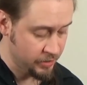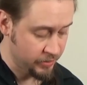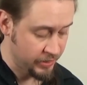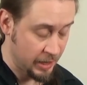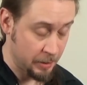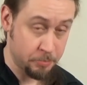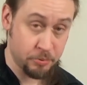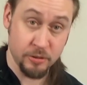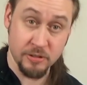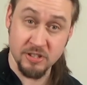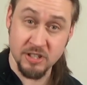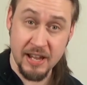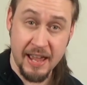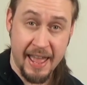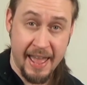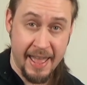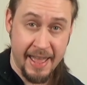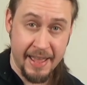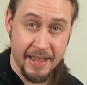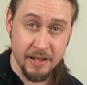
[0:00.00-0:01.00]
That puts
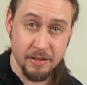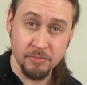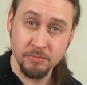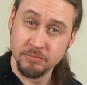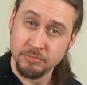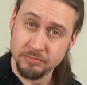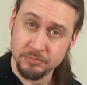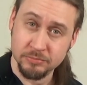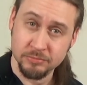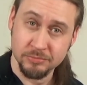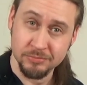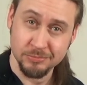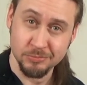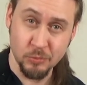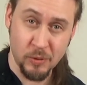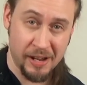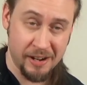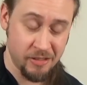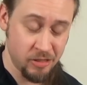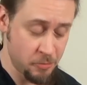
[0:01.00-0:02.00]
A
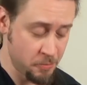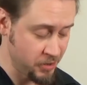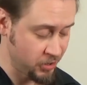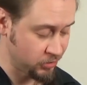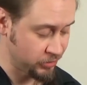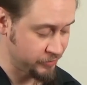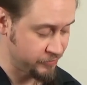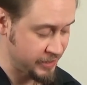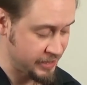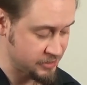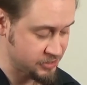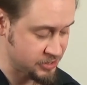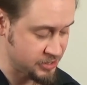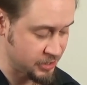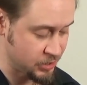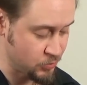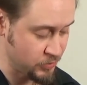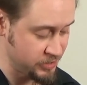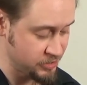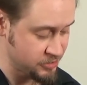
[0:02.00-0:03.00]
right in the middle of that
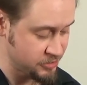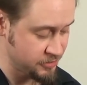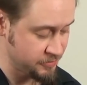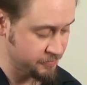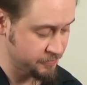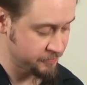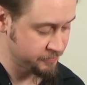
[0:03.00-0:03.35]
sequence.